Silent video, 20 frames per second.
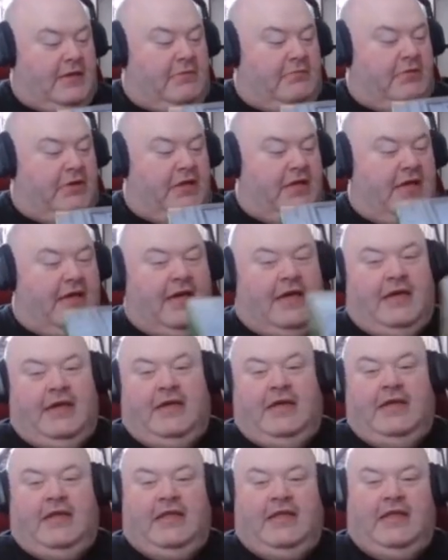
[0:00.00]
but yeah,
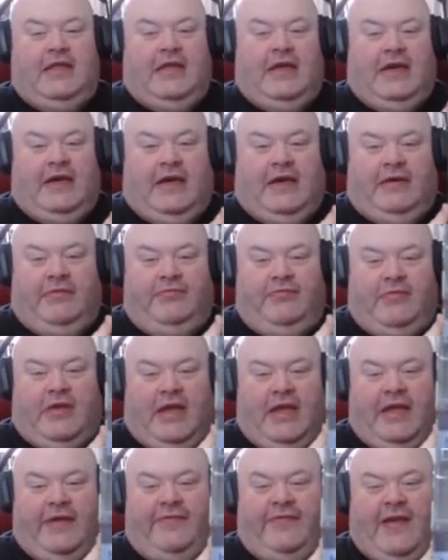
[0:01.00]
uh,
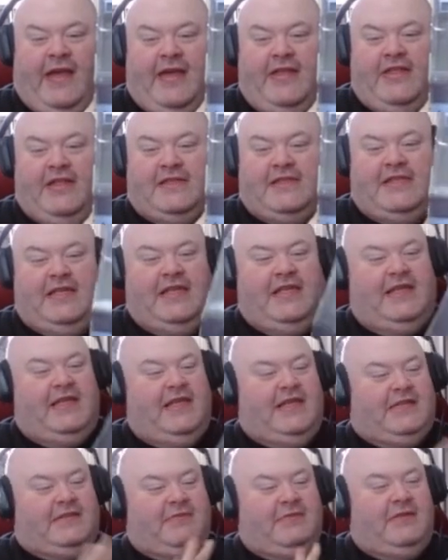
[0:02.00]
I have had this.
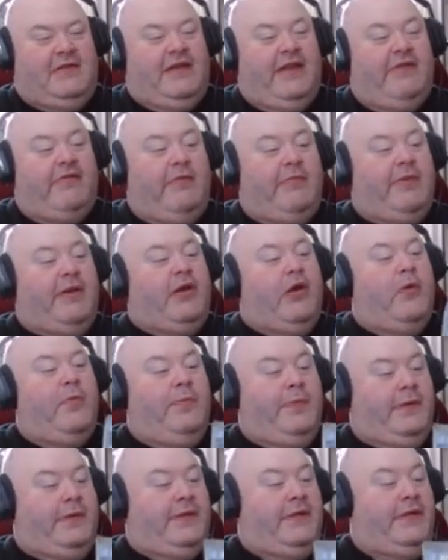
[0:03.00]
It's never been
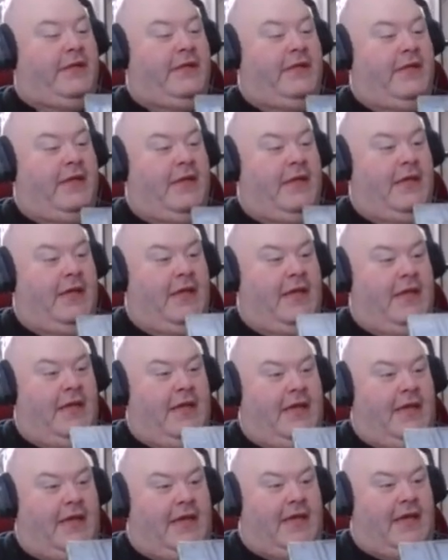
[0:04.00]
opened.
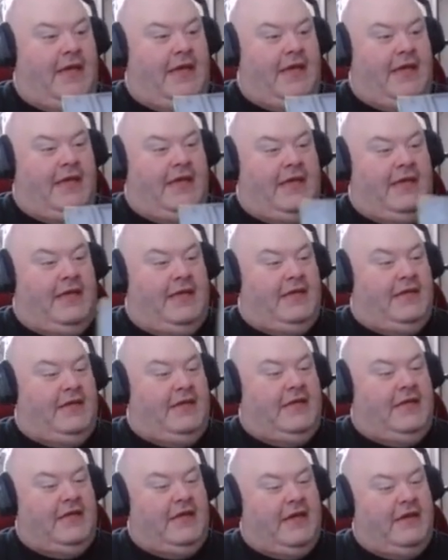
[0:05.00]

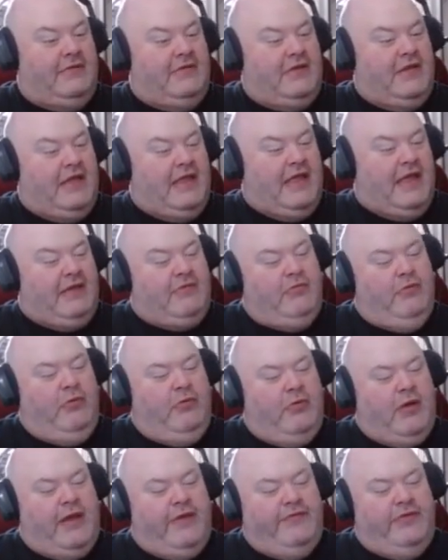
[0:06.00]
And I'm like, well,
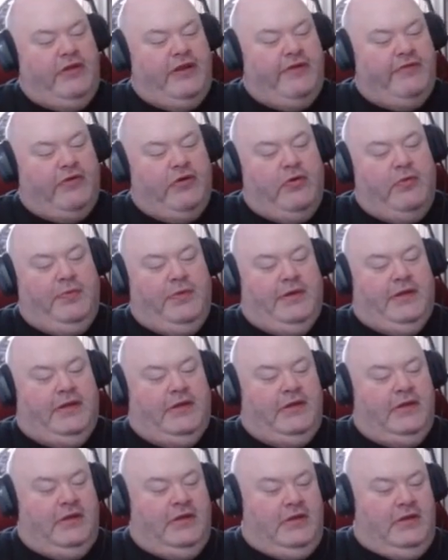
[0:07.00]
why have you never opened it?
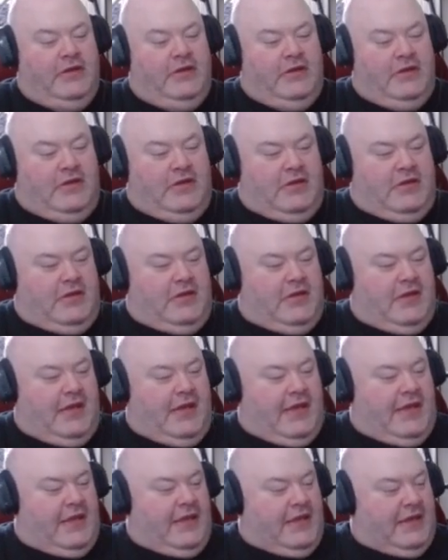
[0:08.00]

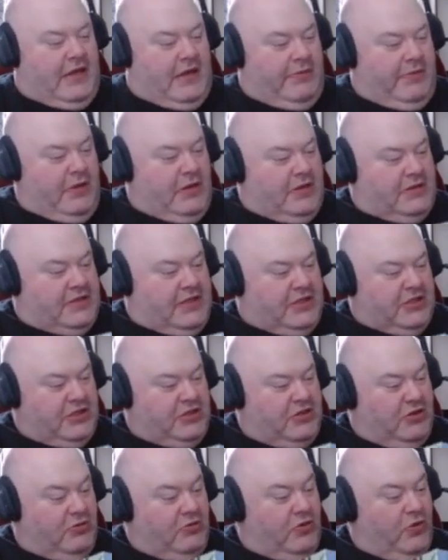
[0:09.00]
And I'll be honest, I
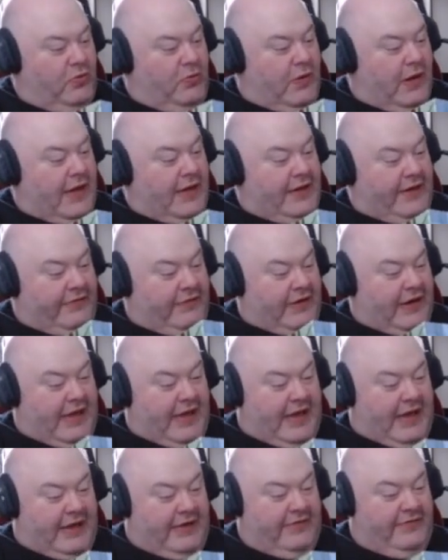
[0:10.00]
just don't know why I never
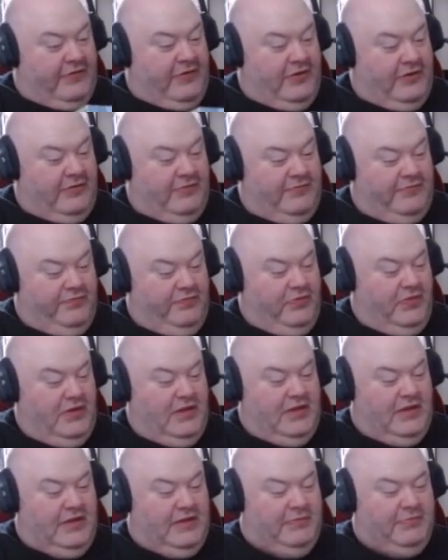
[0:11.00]
have.
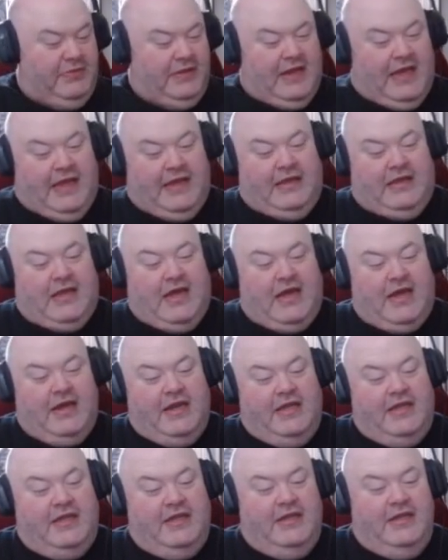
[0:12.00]
But I got
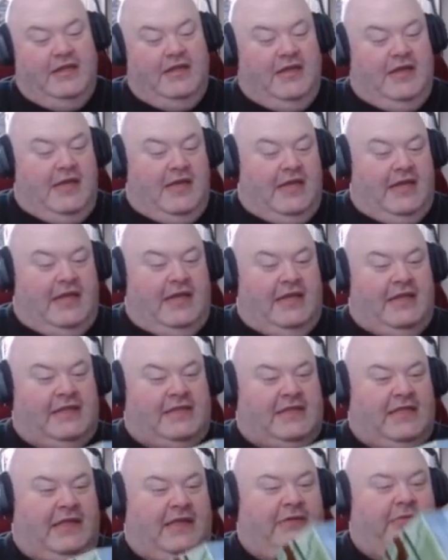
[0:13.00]
it, and it
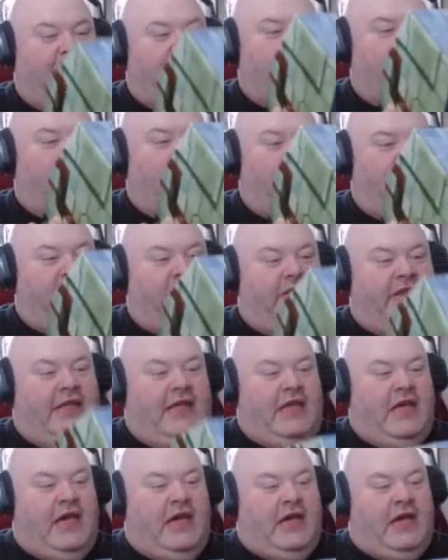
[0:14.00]
instantly went on
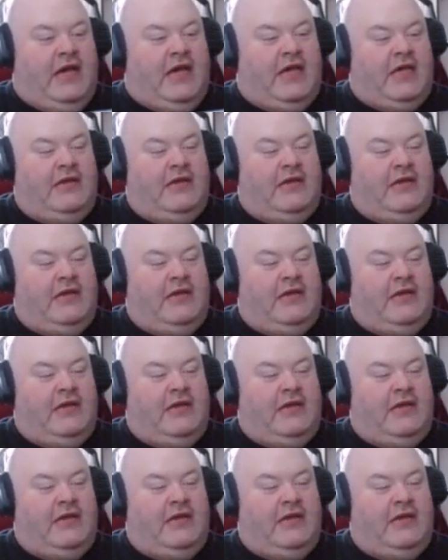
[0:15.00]
the uh,